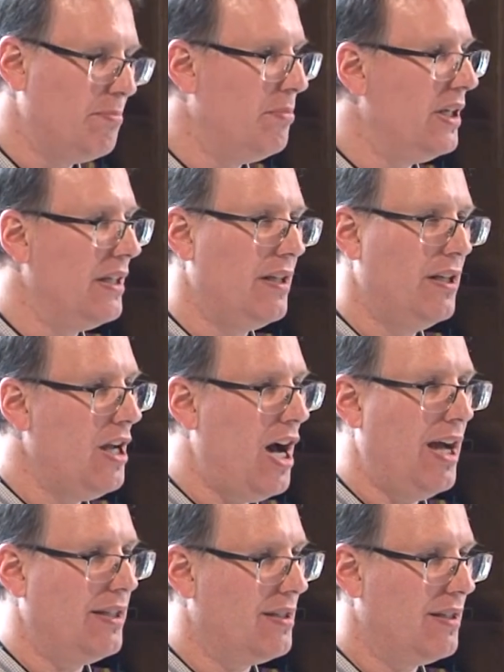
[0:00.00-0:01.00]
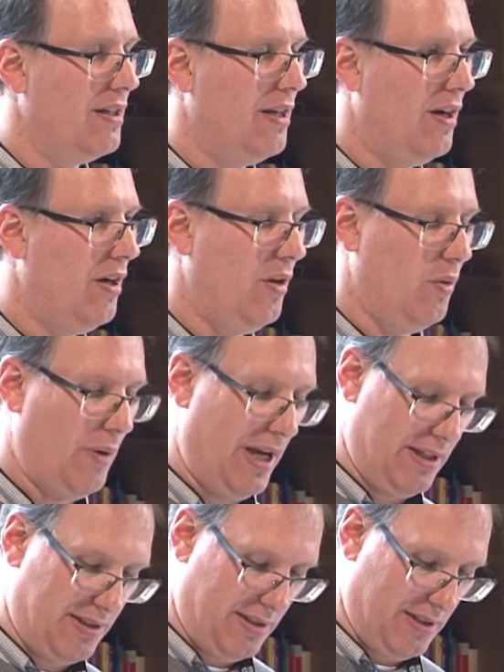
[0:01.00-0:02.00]
but not
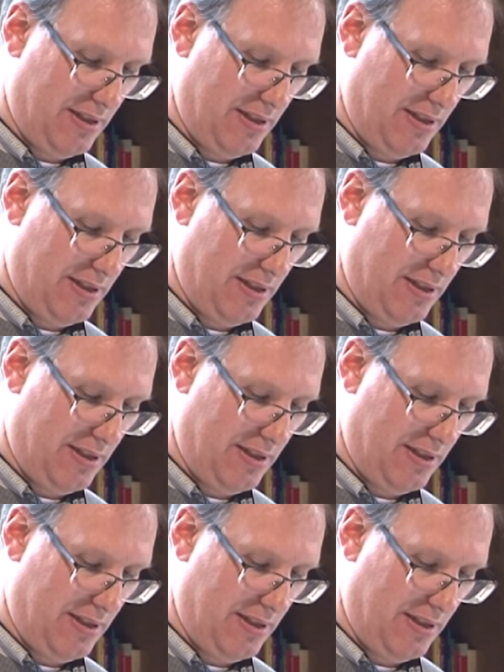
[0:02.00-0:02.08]
always.